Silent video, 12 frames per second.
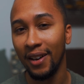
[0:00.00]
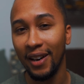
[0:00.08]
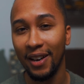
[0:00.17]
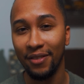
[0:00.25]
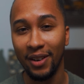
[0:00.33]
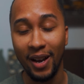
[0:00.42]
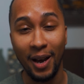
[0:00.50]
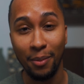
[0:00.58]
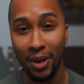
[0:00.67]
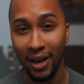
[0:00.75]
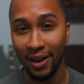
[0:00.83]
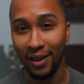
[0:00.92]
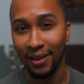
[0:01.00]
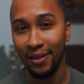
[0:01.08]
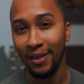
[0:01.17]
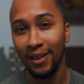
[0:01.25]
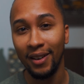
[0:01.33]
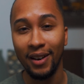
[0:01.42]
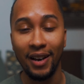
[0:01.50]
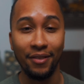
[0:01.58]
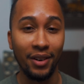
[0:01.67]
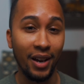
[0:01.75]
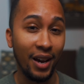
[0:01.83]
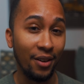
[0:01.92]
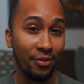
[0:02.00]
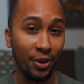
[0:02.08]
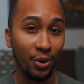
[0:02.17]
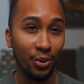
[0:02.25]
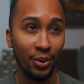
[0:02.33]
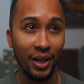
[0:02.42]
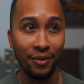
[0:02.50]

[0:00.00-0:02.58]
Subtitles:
I have an iPad. I have an iPhone.